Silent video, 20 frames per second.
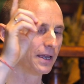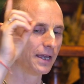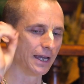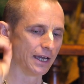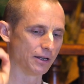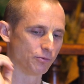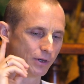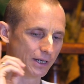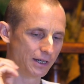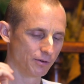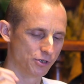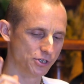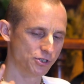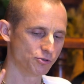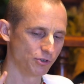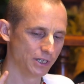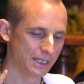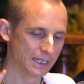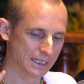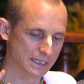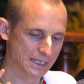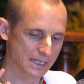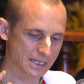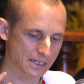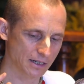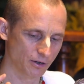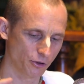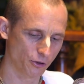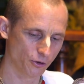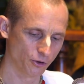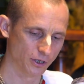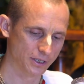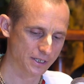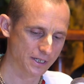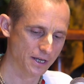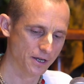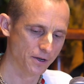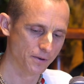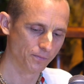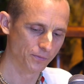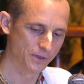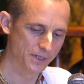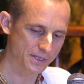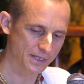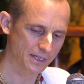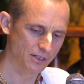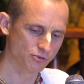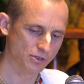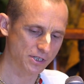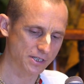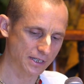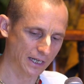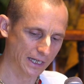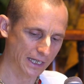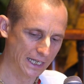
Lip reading: And when I was reading this, I thought, this is interesting.